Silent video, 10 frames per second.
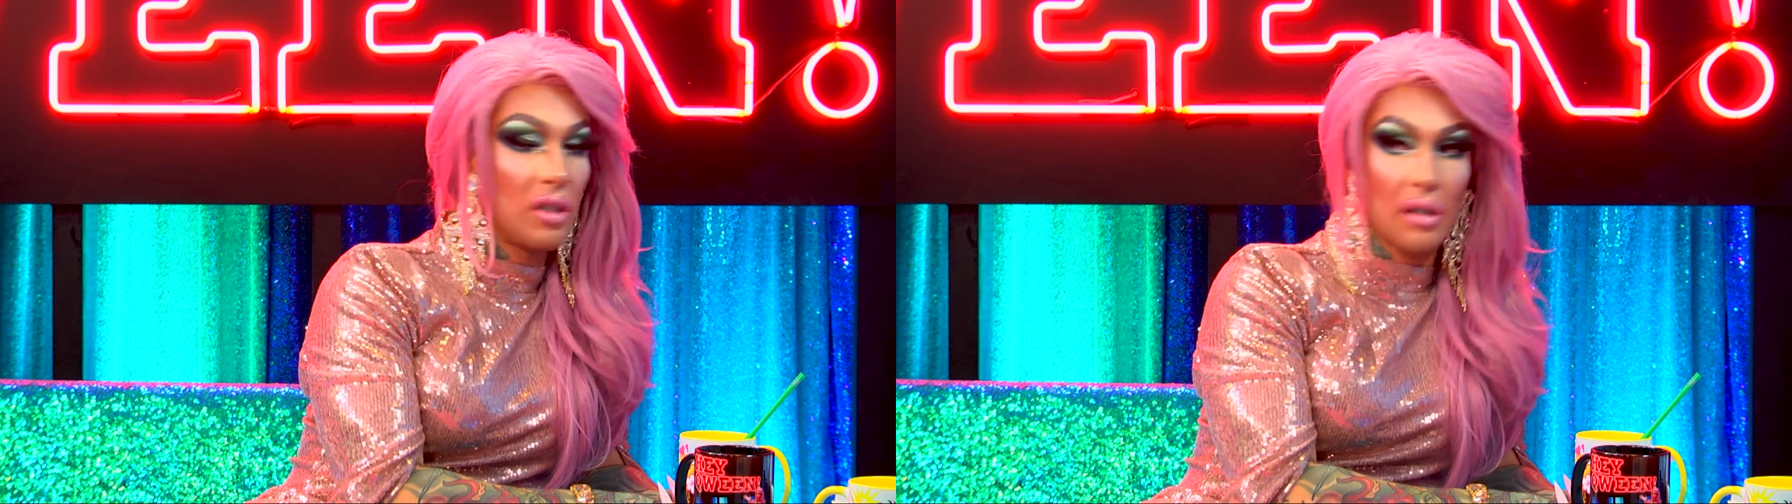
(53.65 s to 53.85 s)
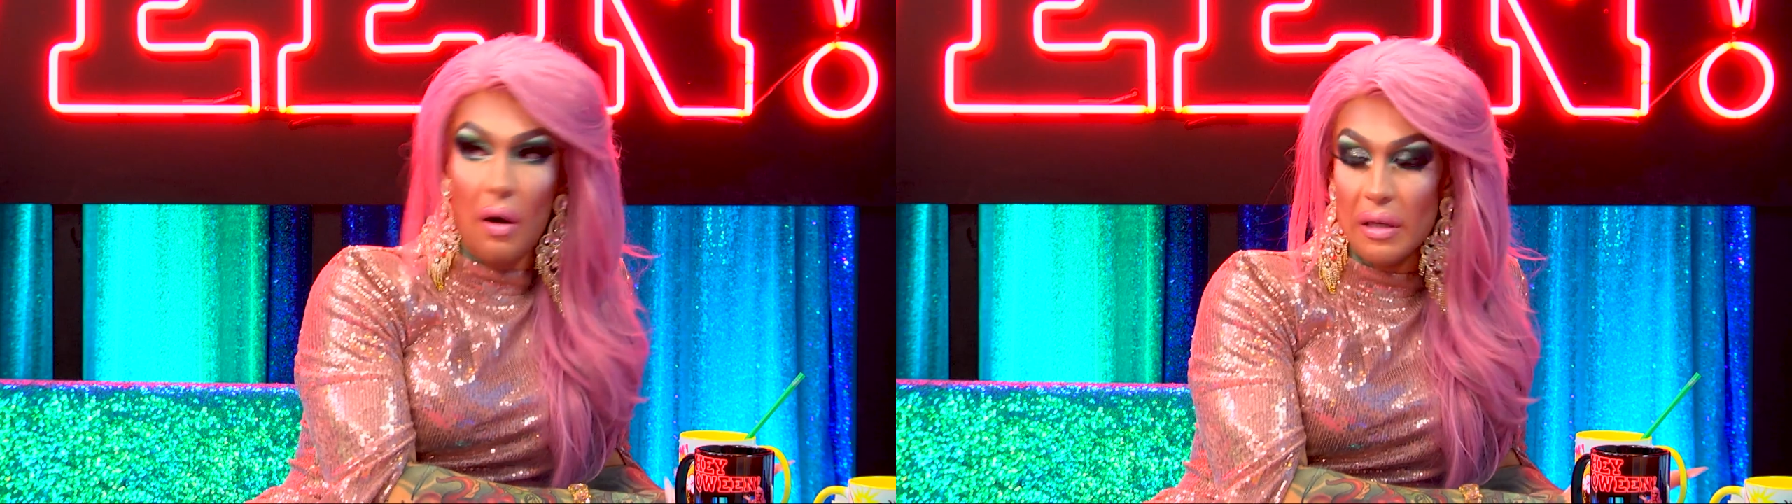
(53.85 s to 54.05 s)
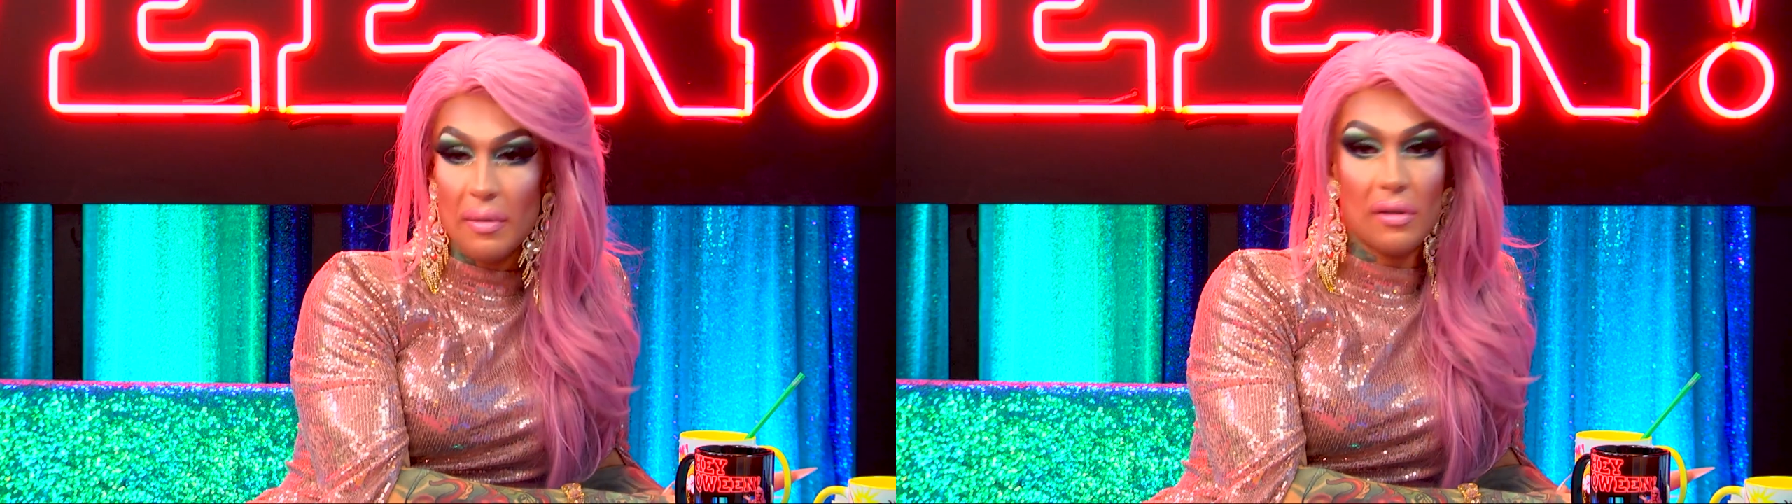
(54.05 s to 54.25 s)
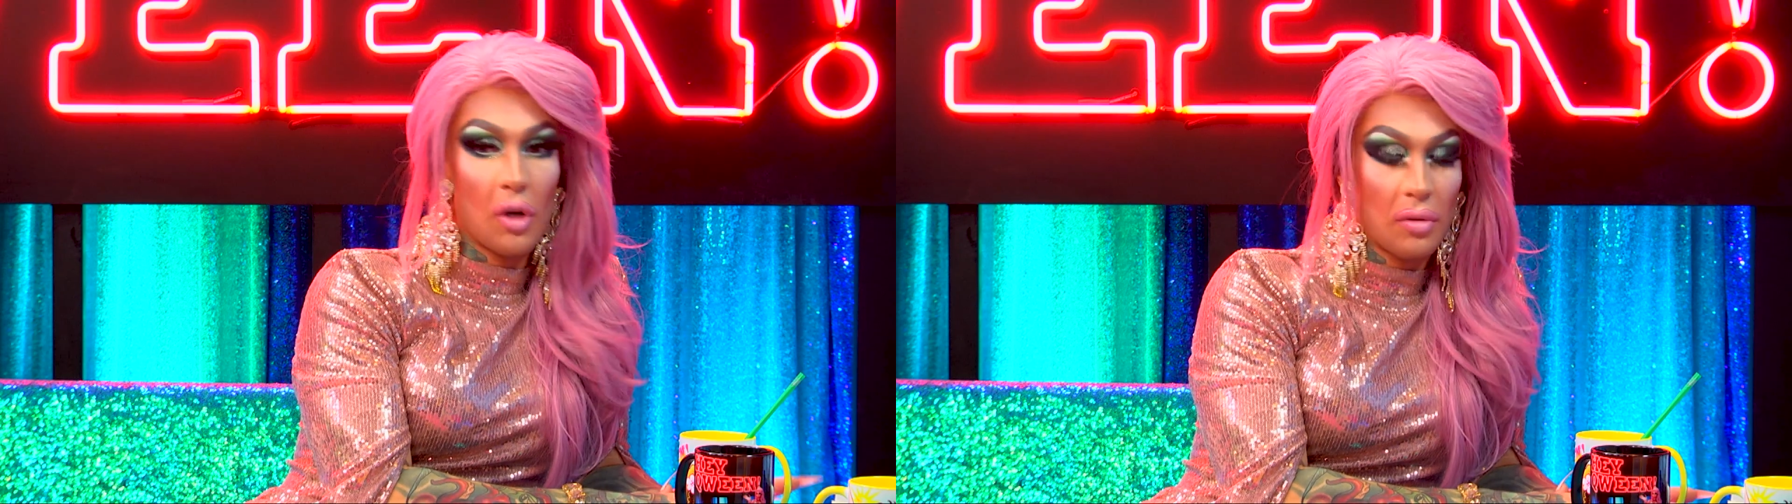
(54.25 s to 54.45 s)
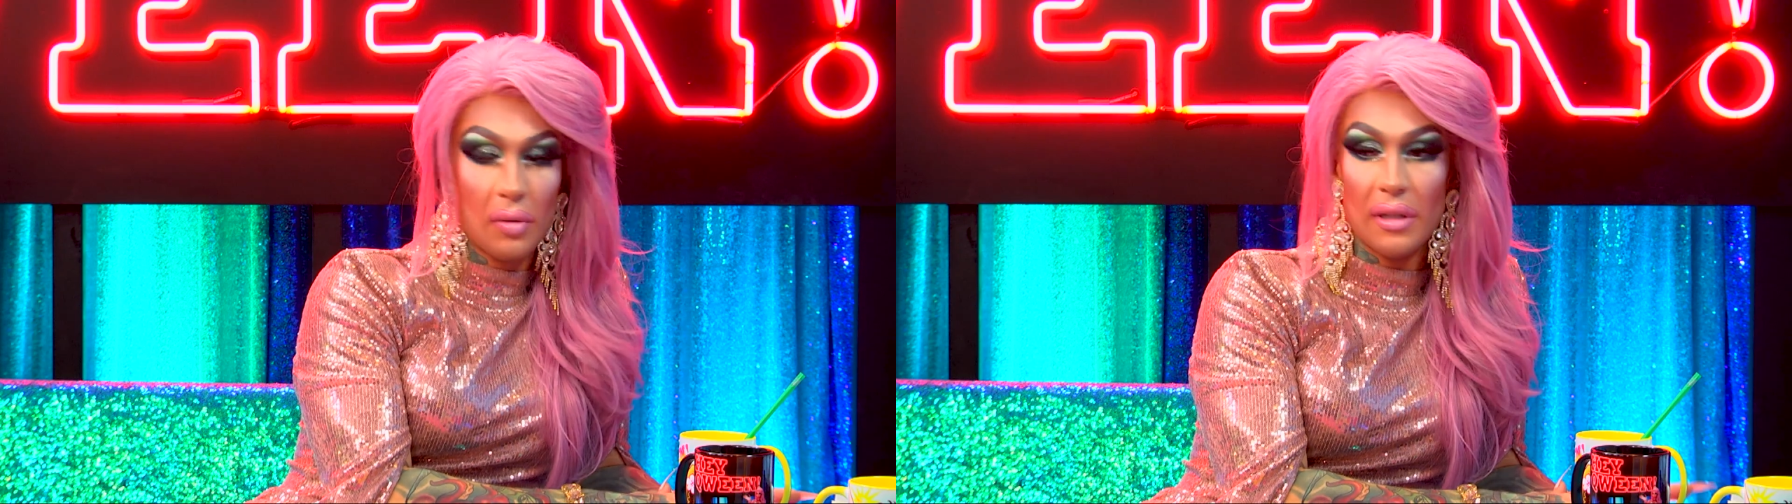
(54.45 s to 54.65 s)
She's always been
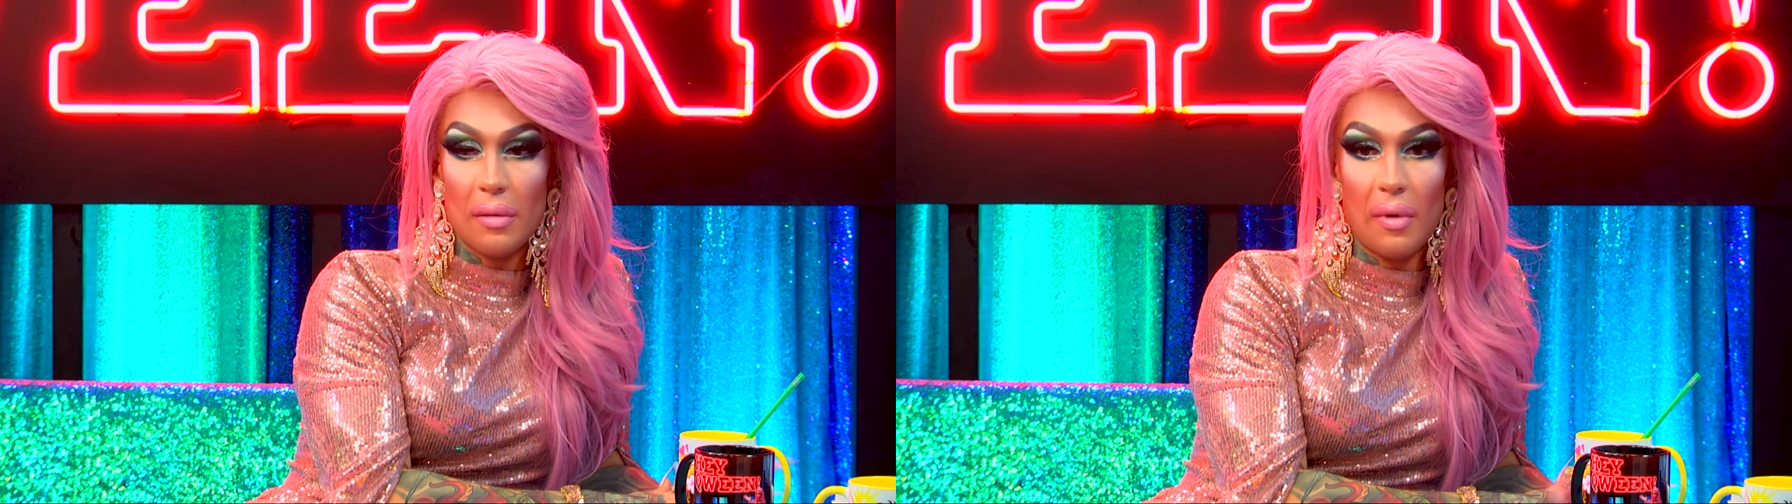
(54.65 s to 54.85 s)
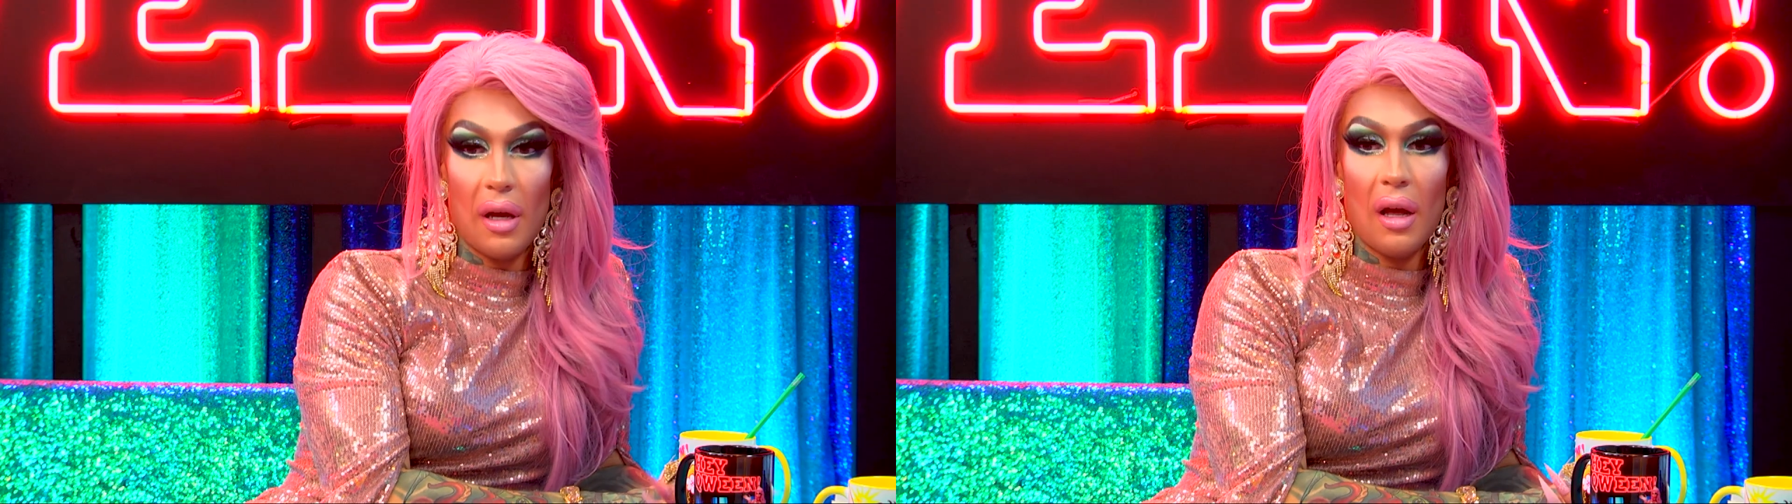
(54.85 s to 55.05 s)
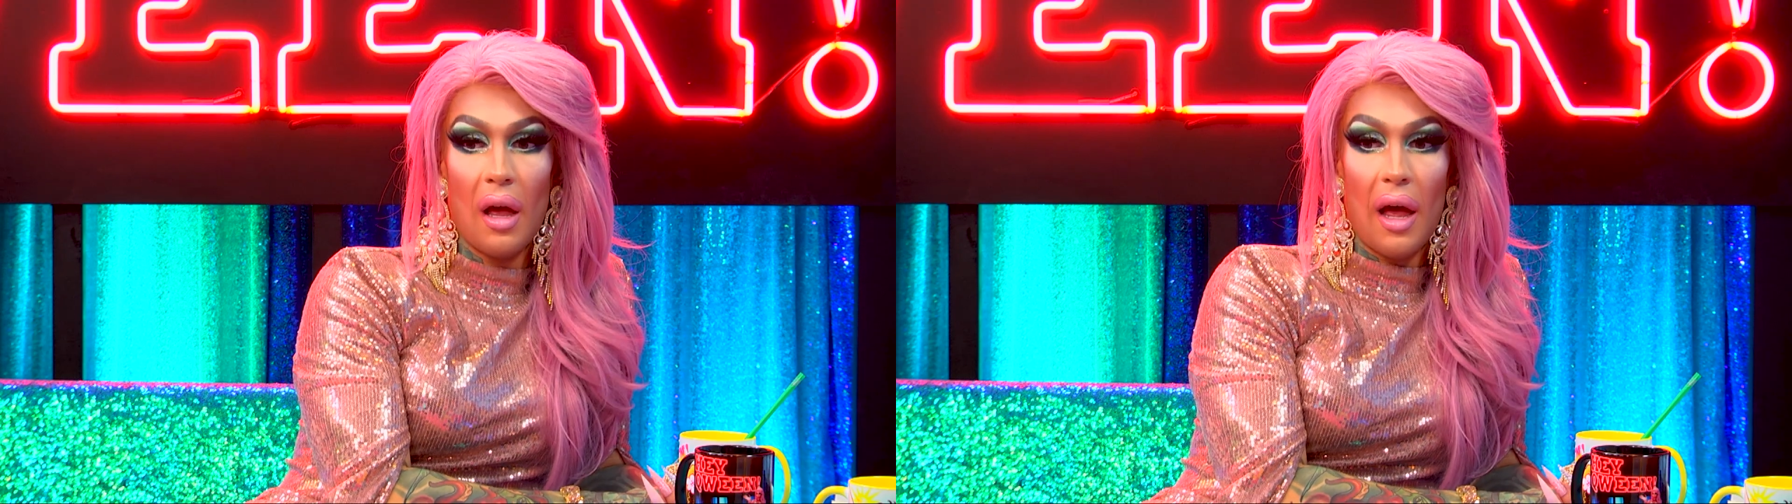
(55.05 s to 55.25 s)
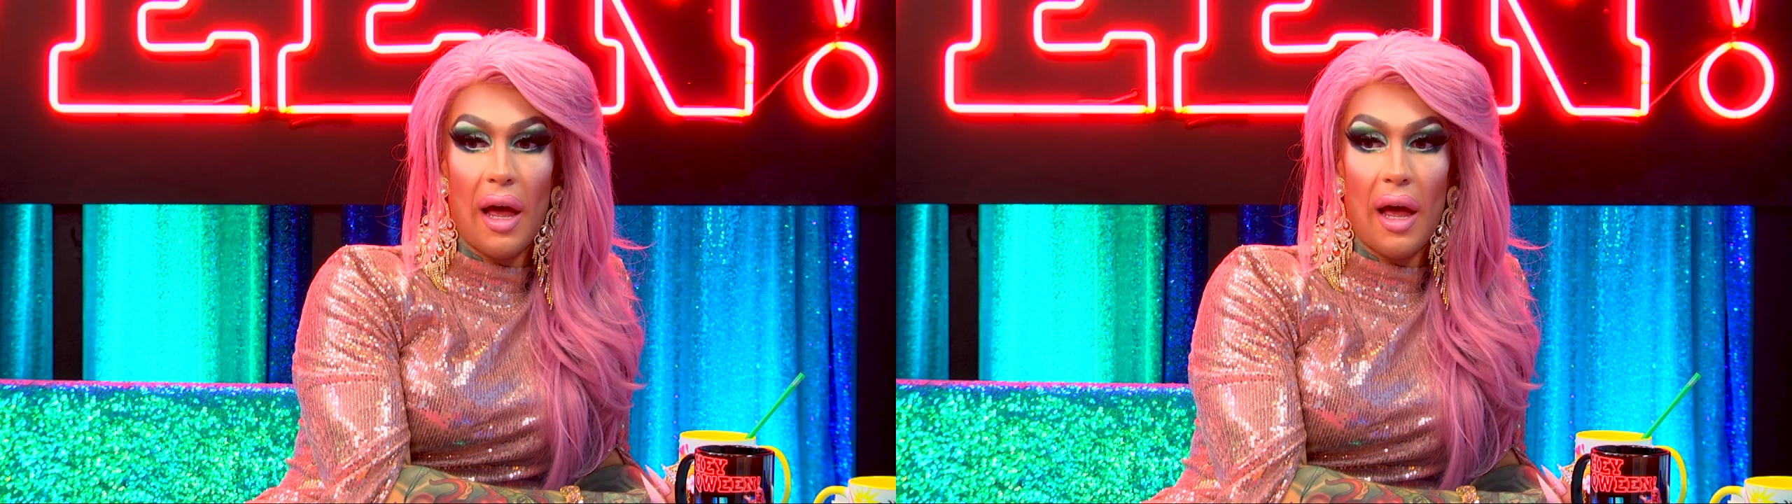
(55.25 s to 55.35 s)
so sweet to me.